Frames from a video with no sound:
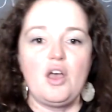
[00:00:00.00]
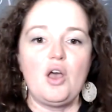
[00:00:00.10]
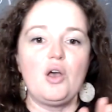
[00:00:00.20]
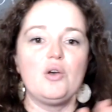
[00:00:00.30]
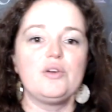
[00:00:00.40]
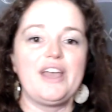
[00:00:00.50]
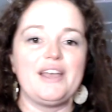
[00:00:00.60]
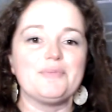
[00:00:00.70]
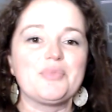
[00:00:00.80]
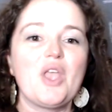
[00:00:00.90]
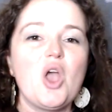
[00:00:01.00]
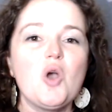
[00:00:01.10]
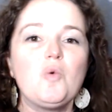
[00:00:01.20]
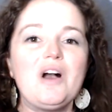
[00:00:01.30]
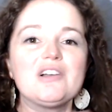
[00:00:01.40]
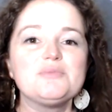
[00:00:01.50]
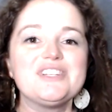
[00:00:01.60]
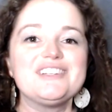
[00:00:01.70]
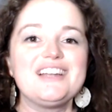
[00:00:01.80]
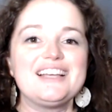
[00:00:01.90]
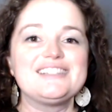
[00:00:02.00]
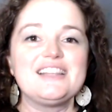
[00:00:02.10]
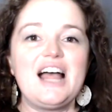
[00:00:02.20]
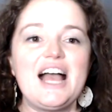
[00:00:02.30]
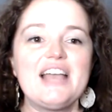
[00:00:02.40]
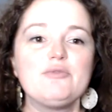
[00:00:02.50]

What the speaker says: Okay, welcome to tonight's live.